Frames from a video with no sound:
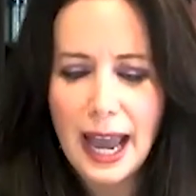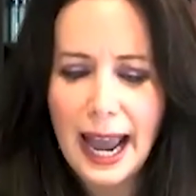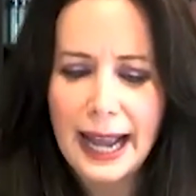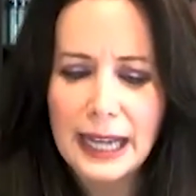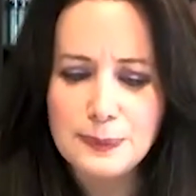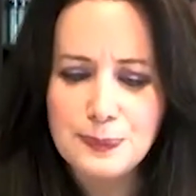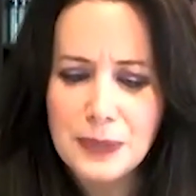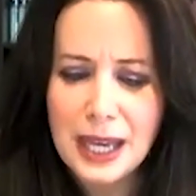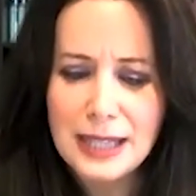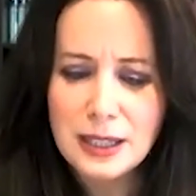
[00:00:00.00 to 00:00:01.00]

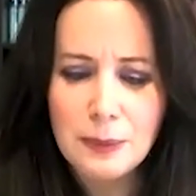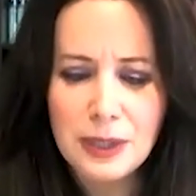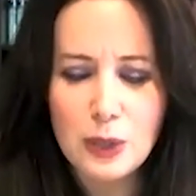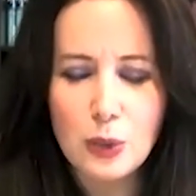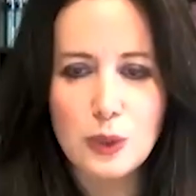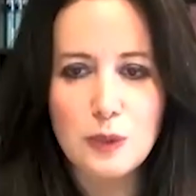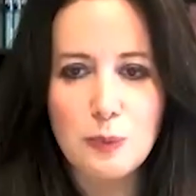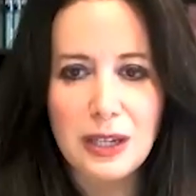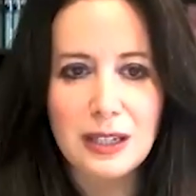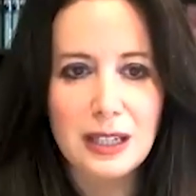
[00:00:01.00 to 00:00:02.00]
And as somebody who's
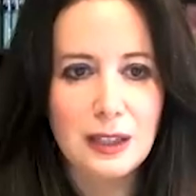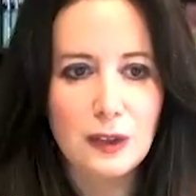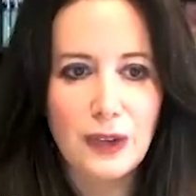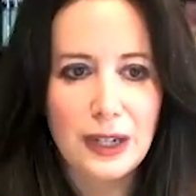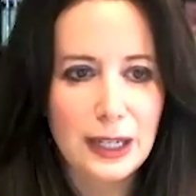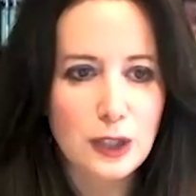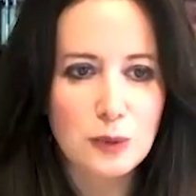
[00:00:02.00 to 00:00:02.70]
been in the financial